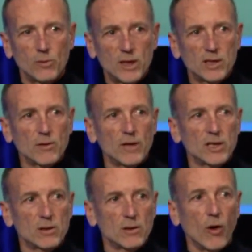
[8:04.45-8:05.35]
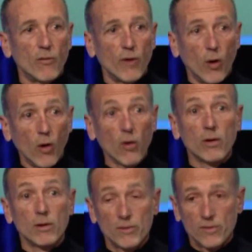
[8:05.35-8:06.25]
and regeneration of
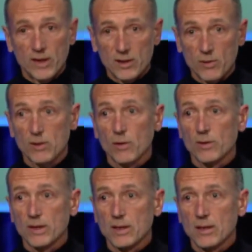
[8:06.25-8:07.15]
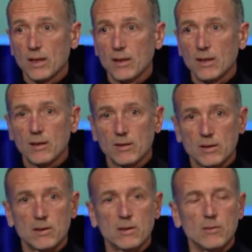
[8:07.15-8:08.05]
all these resources in the
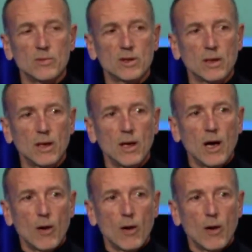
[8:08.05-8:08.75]
ecosystems